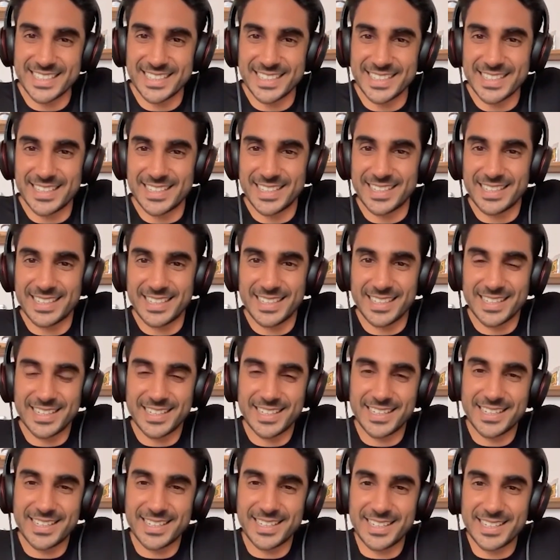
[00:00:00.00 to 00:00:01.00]

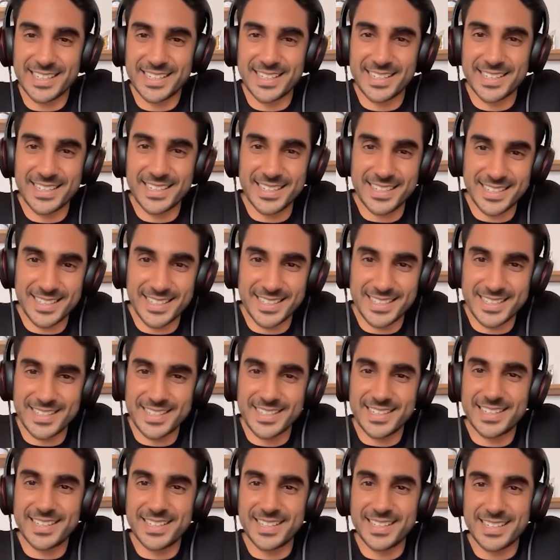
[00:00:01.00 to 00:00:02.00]

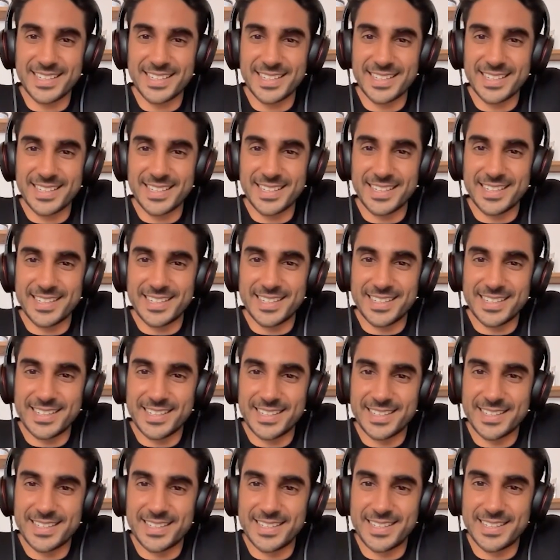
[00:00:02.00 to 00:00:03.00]

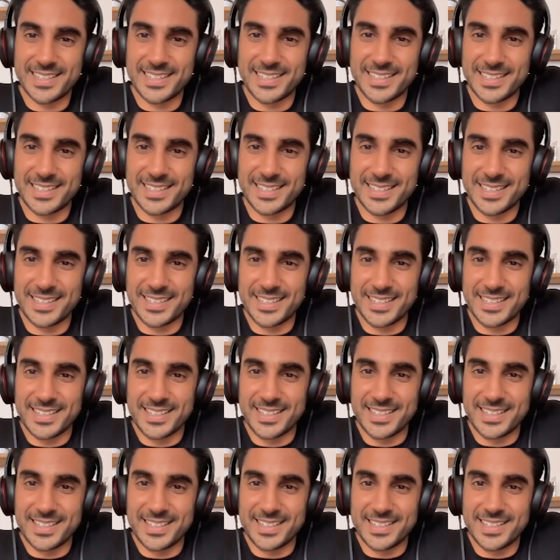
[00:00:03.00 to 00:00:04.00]

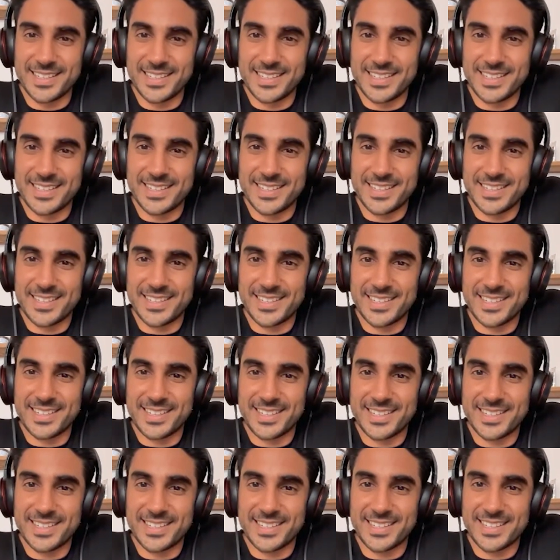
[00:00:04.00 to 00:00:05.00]

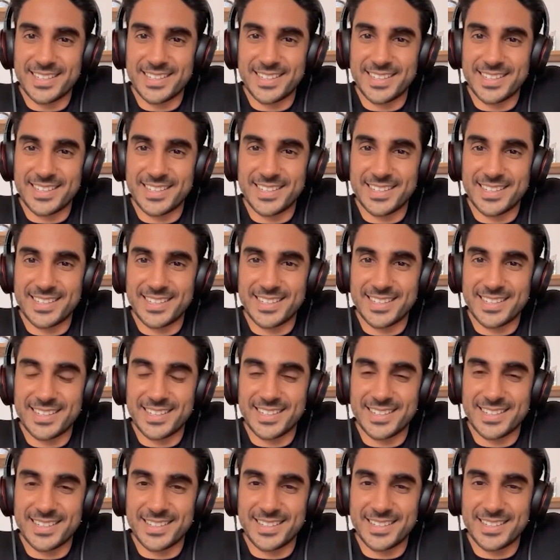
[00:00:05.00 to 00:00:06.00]

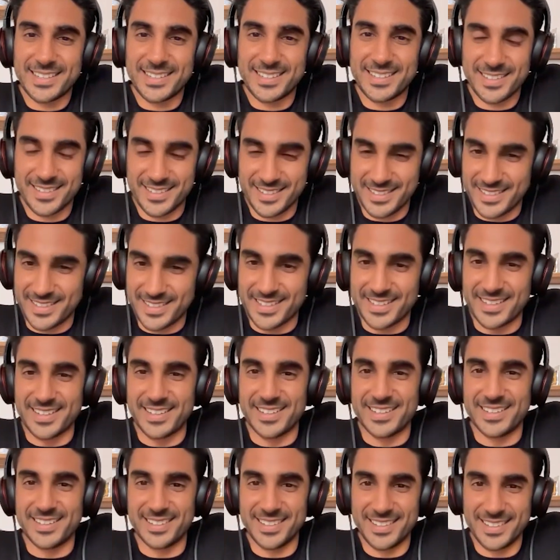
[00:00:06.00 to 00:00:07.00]

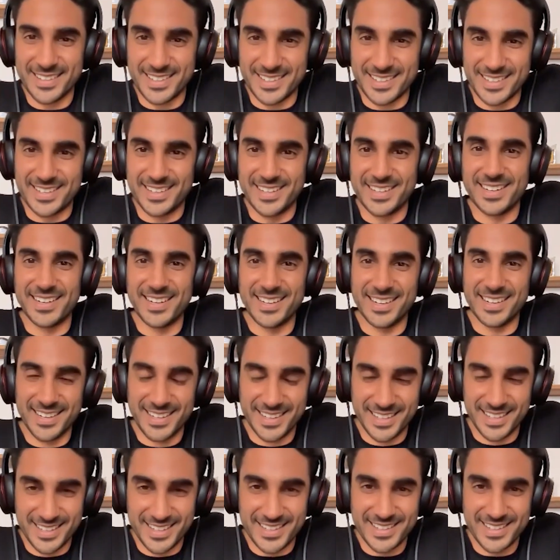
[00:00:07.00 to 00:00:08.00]
The person shown says nothing.